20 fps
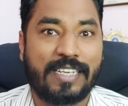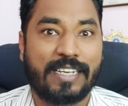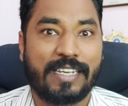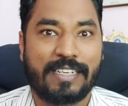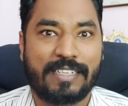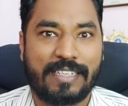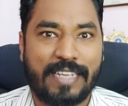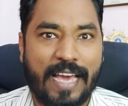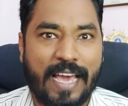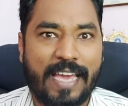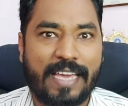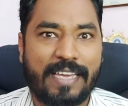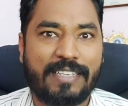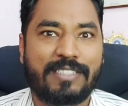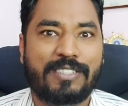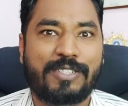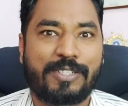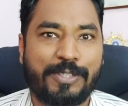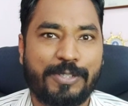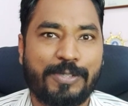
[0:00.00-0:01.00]
in a
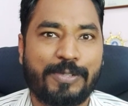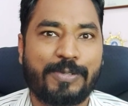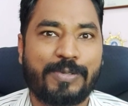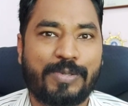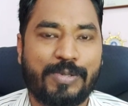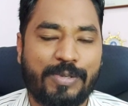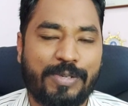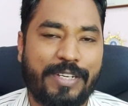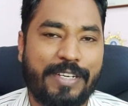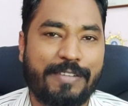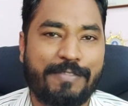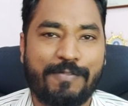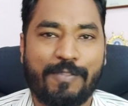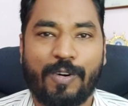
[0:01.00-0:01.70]
day, 2, 3,